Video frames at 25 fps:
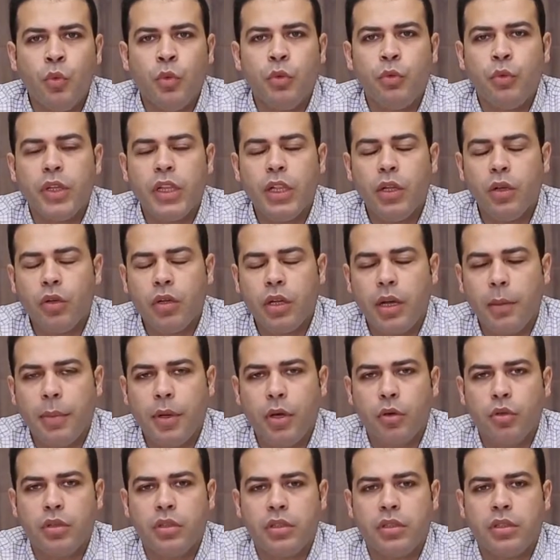we look
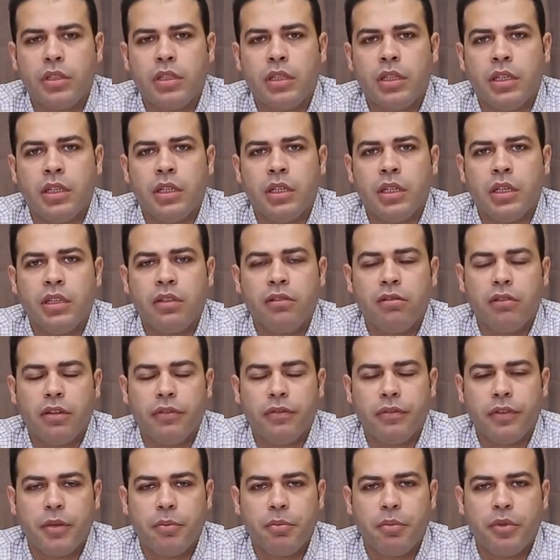about atrial
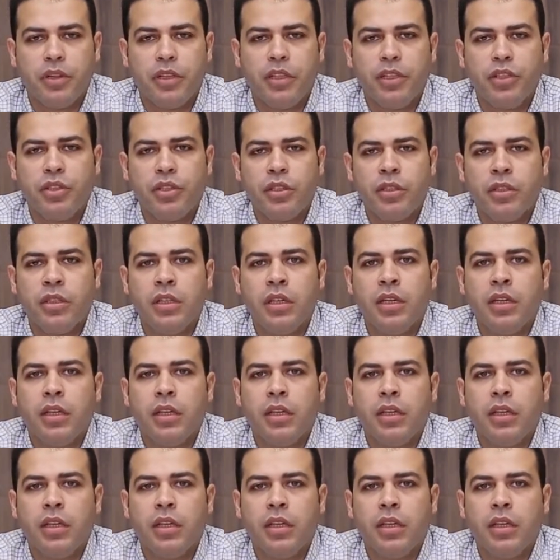fibrillation